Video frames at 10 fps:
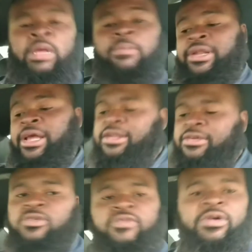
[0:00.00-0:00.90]
but now that
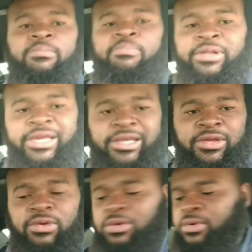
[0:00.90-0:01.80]
you've completed
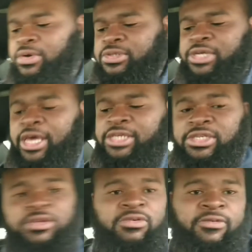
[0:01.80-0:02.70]
your oil change
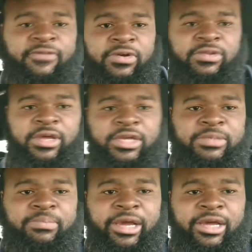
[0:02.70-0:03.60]
and you filled the
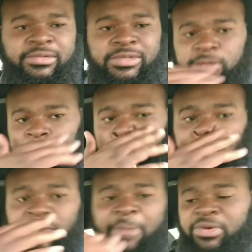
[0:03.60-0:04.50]
engine back up to the
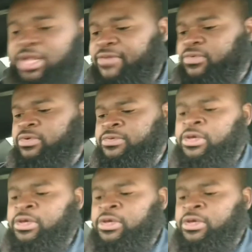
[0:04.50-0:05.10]
proper level,